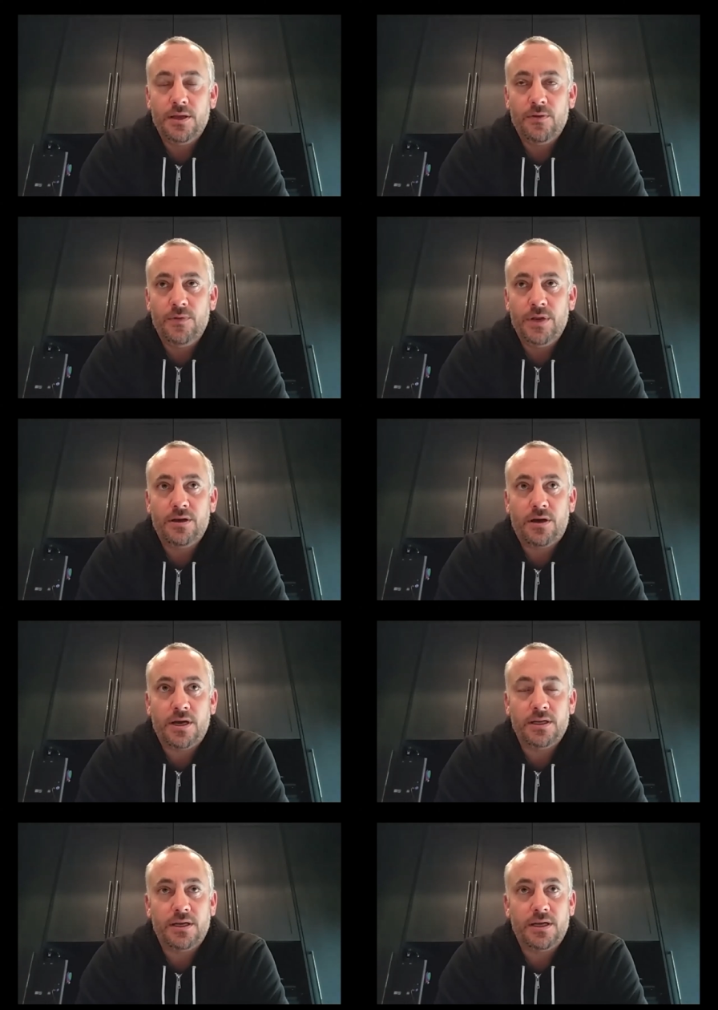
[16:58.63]
we
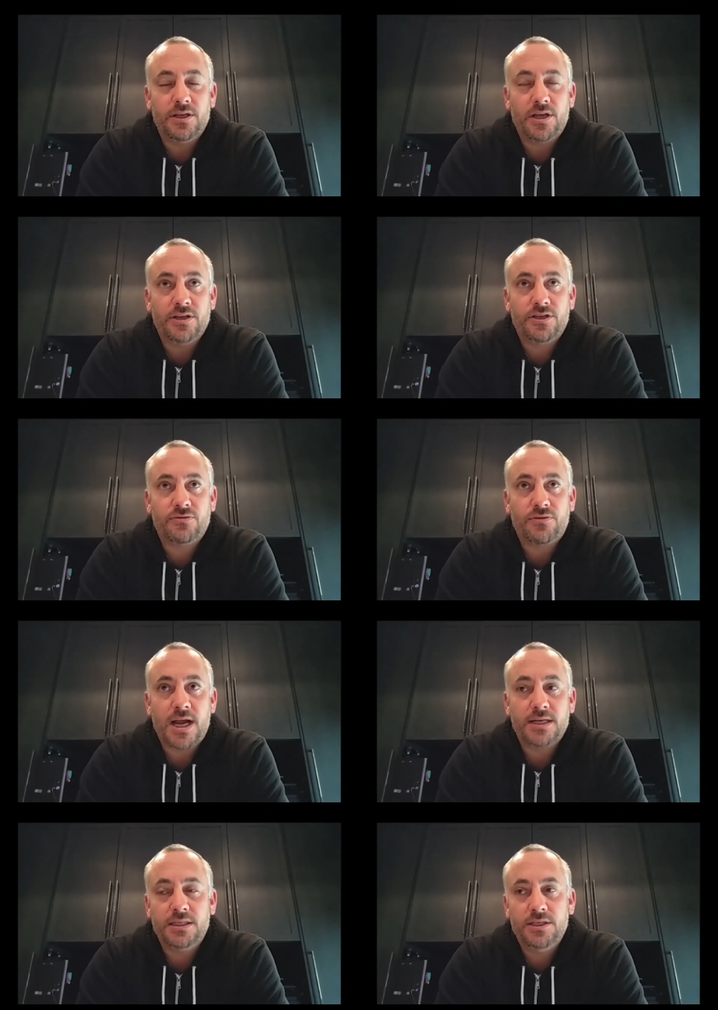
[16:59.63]
got
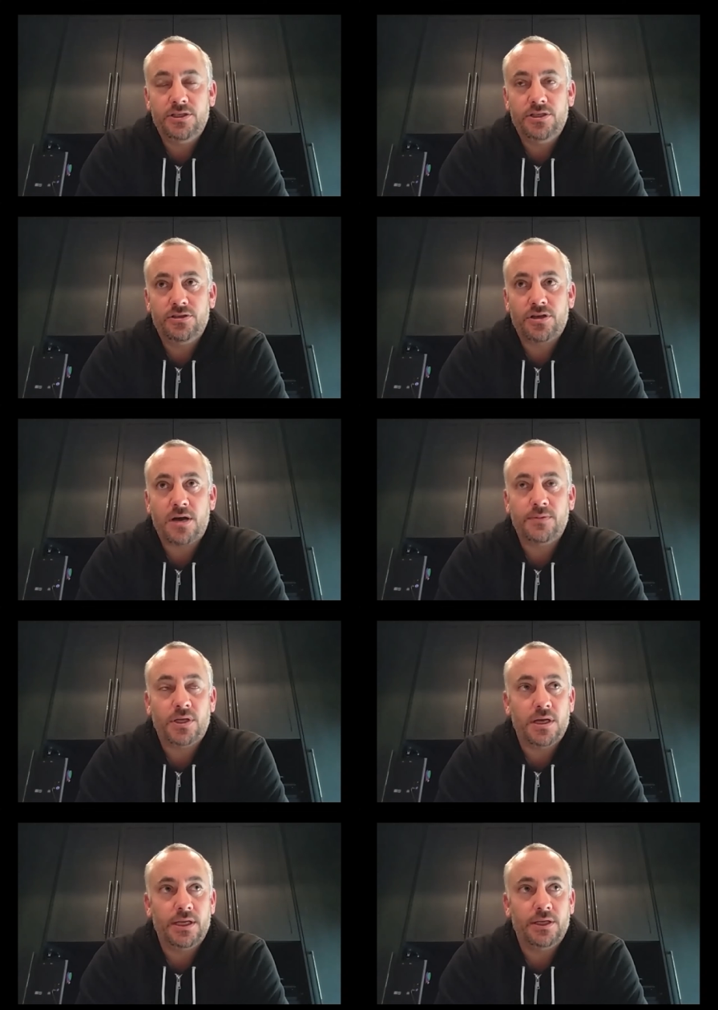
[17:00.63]
attracted to top
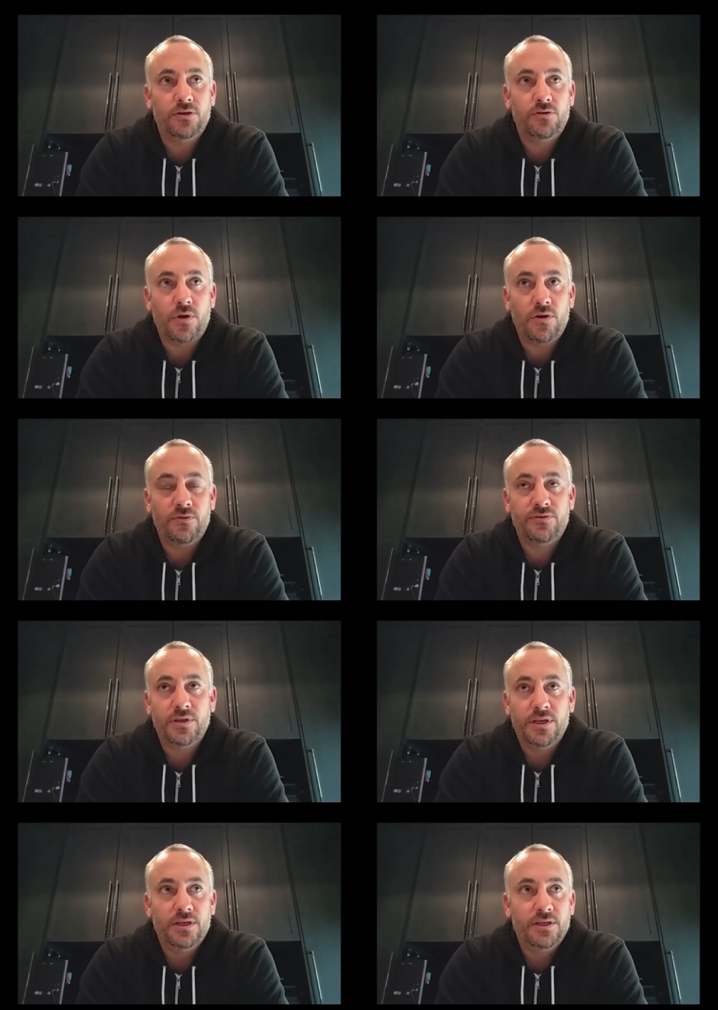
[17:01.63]
line growth
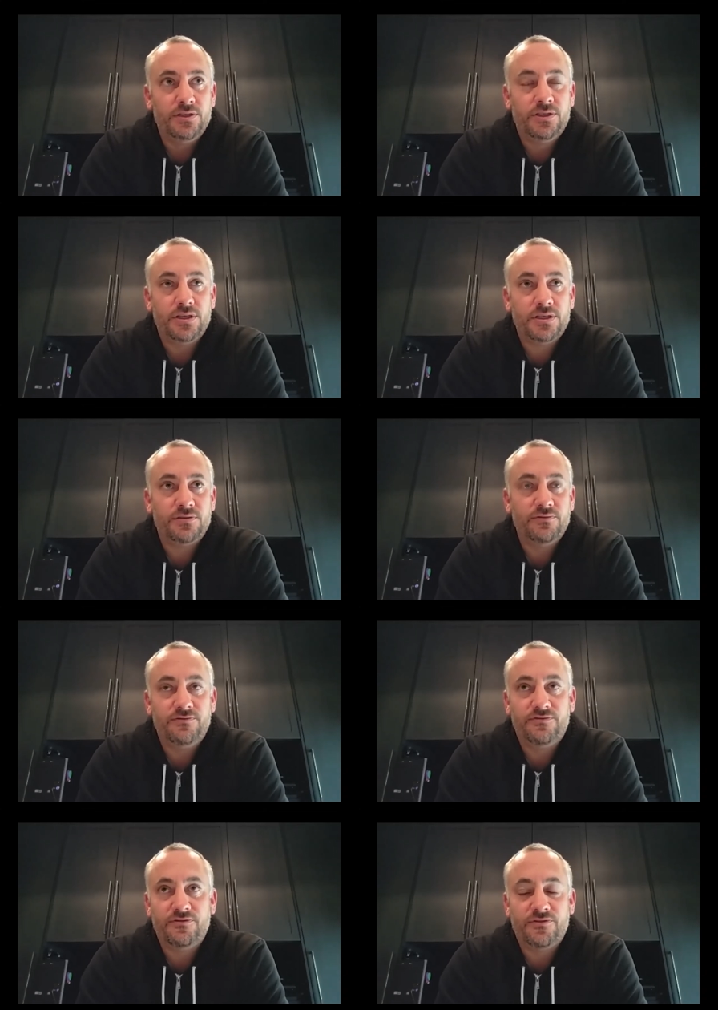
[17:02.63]
just
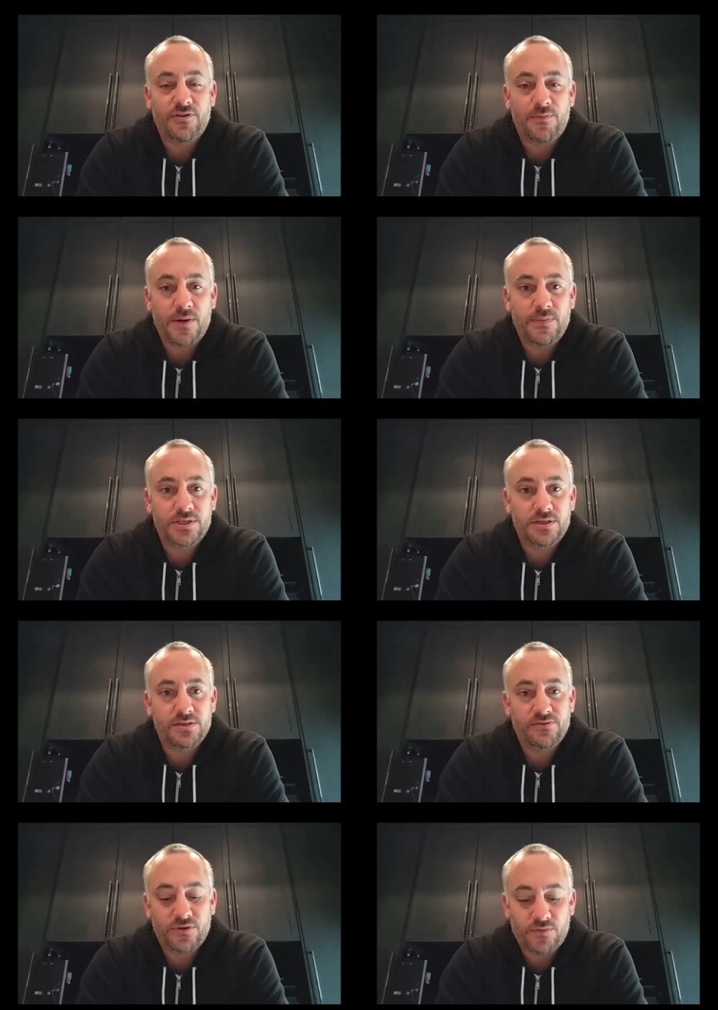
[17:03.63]
f- for the purposes
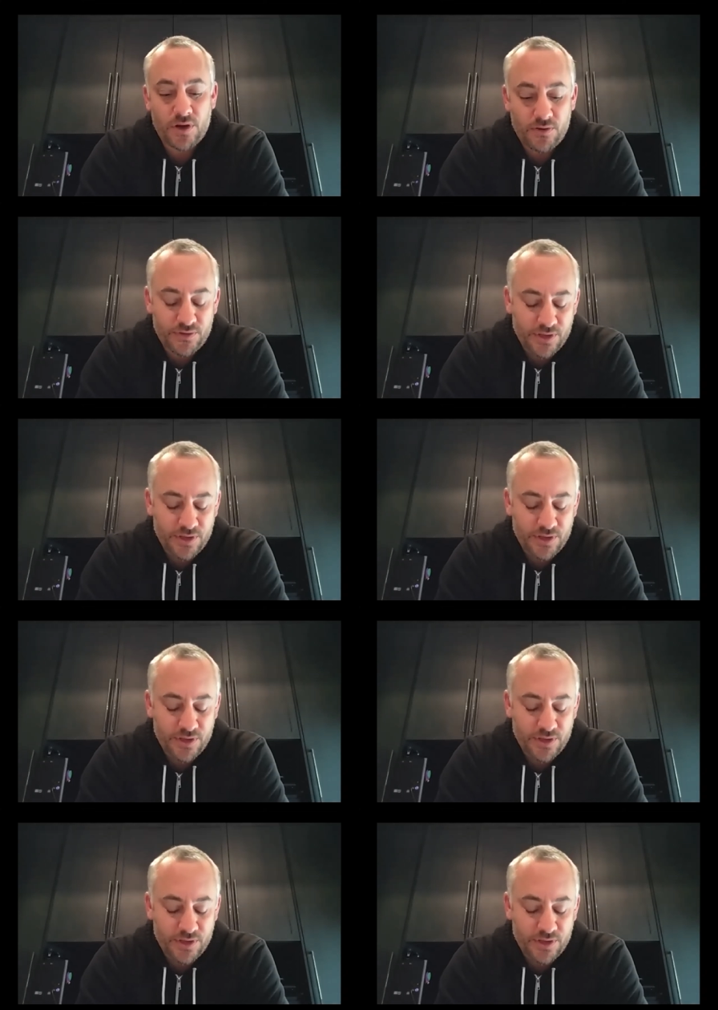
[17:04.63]
of growth.